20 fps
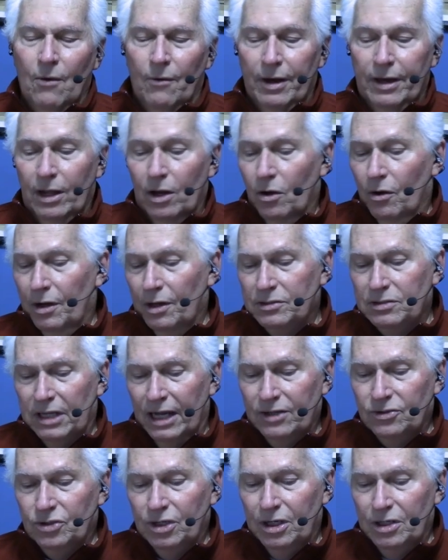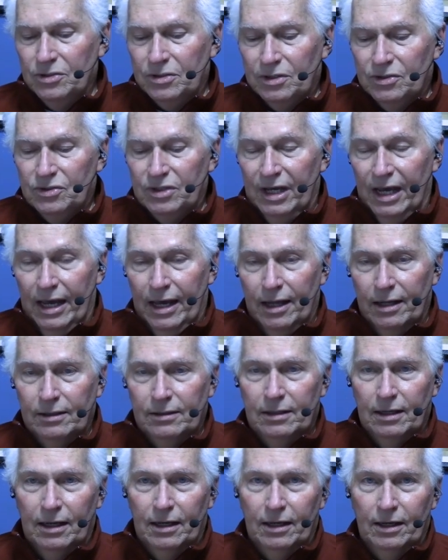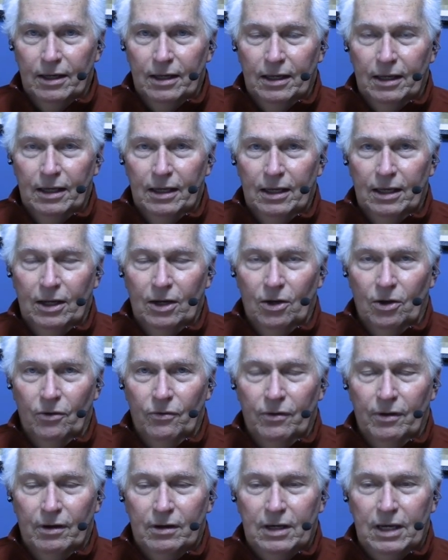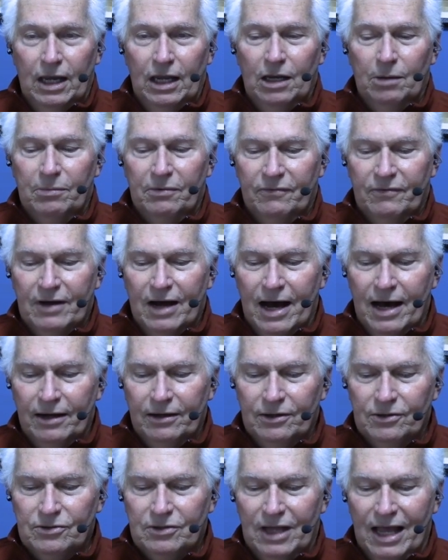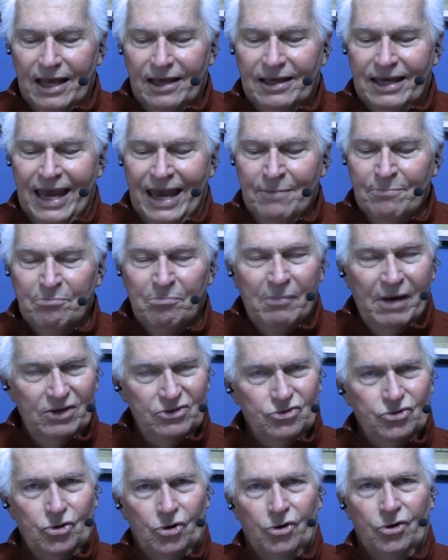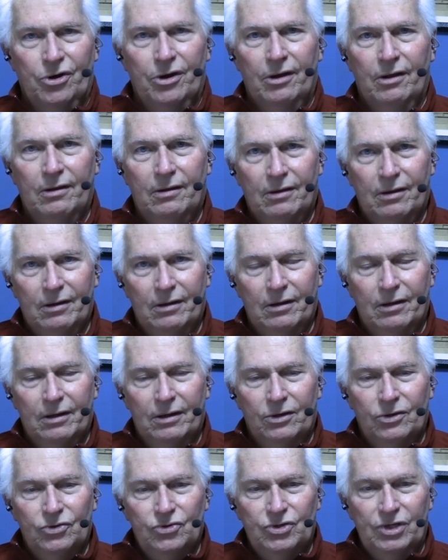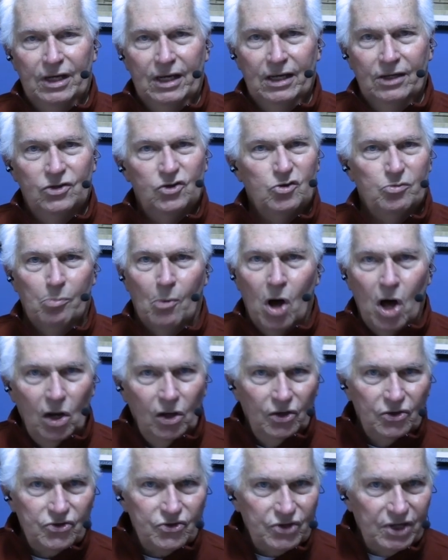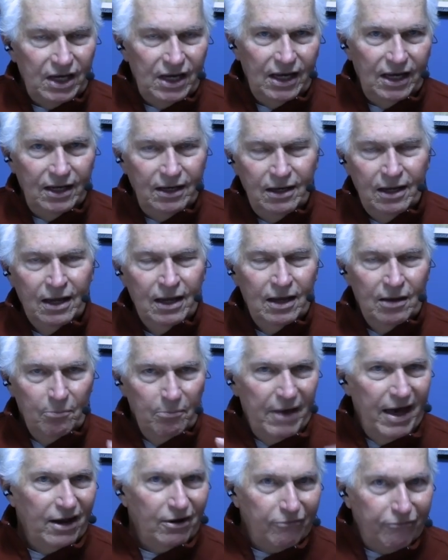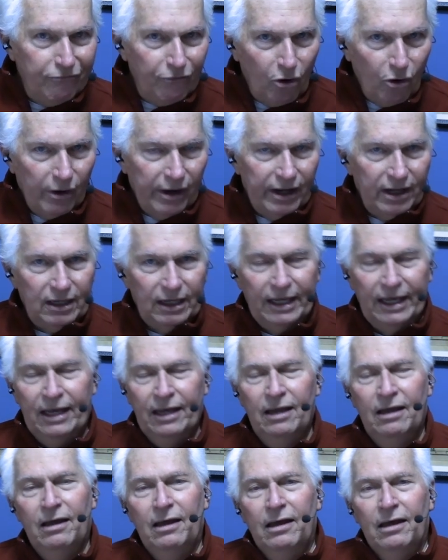Well, you know, it's like Jesus said, you know, the kingdom of God is like a mustard seed, smallest seed, metaphorically,